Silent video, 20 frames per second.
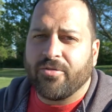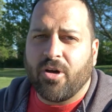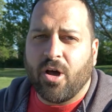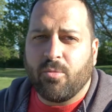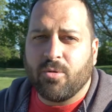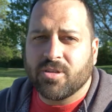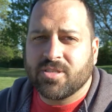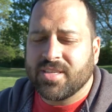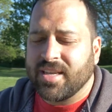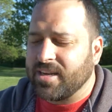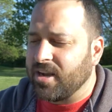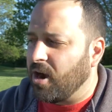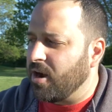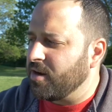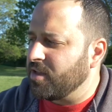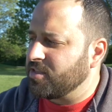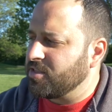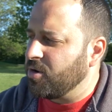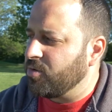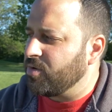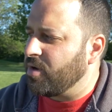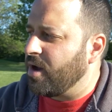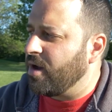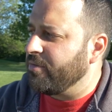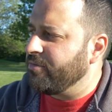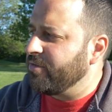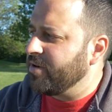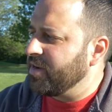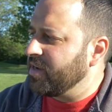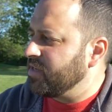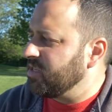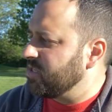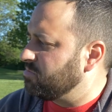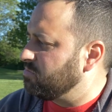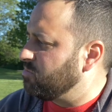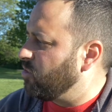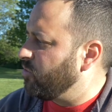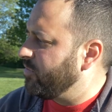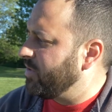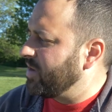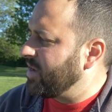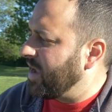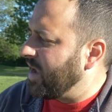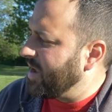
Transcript: almost like on its own hovering moving.